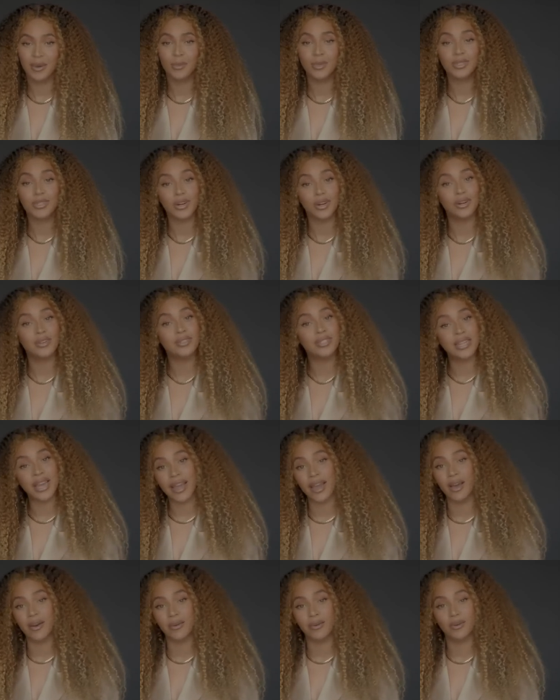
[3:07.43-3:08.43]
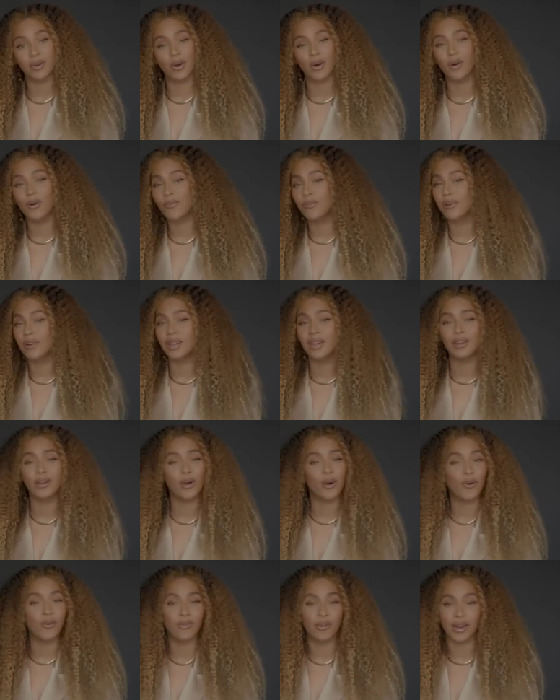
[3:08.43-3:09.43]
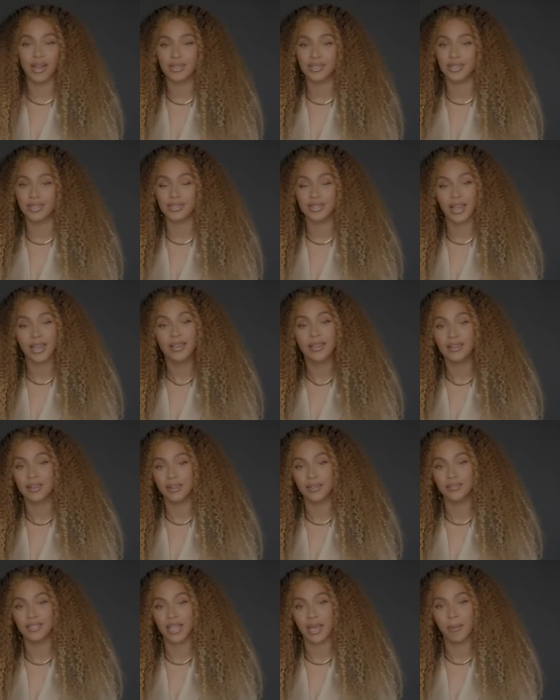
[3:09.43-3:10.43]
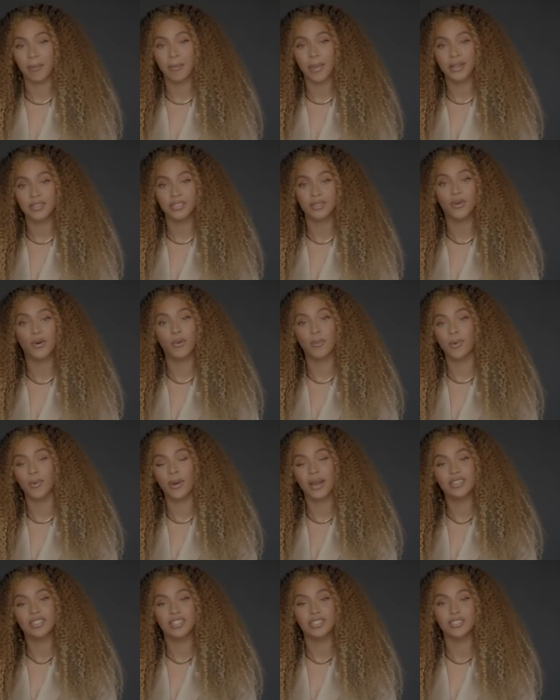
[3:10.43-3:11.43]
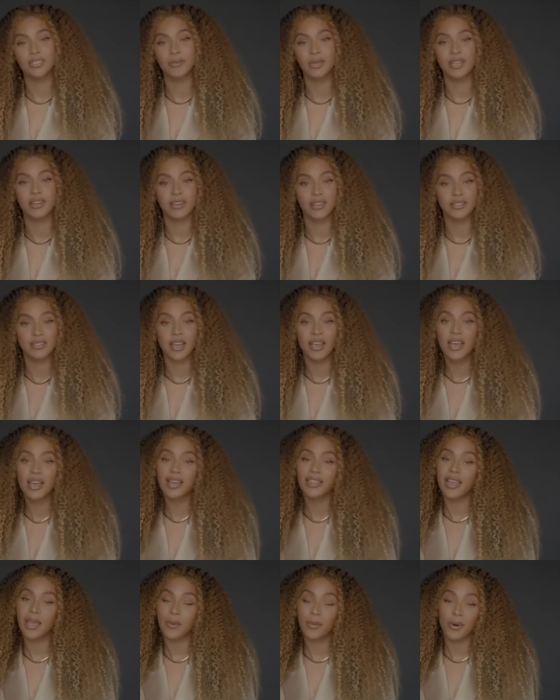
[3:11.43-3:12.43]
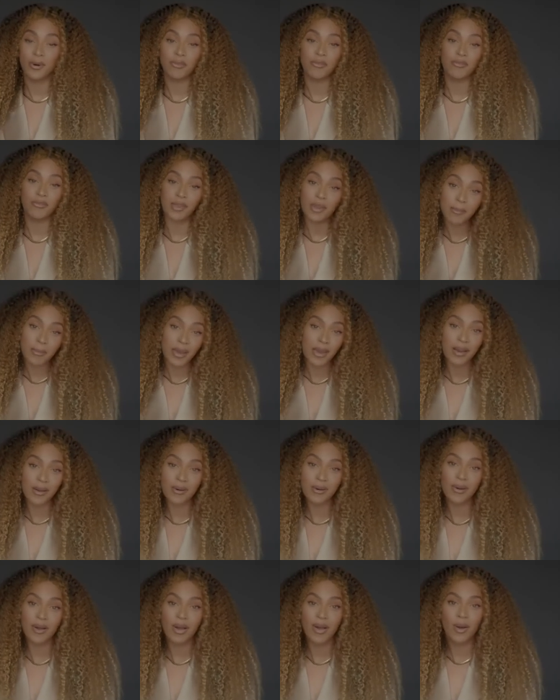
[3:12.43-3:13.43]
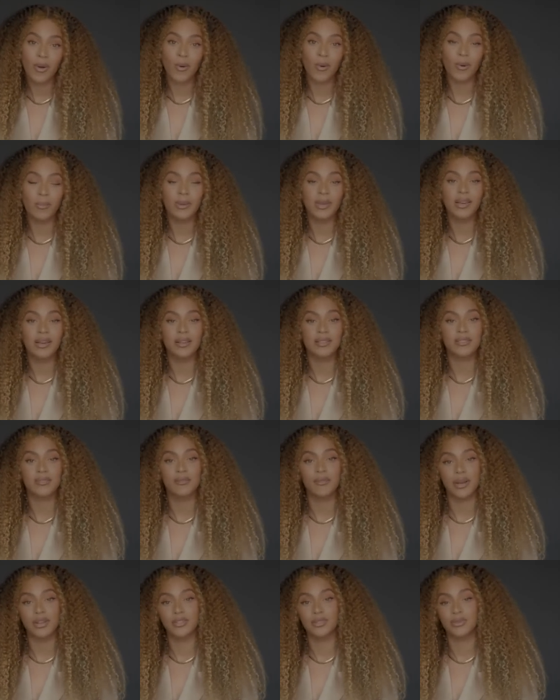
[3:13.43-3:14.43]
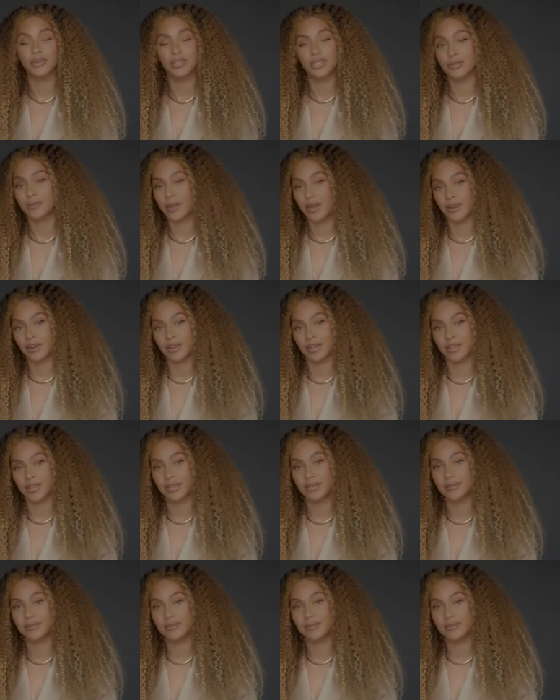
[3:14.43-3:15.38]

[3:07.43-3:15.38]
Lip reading: were turned down over and over as executives at major corporations because they were female or because of racial disparity.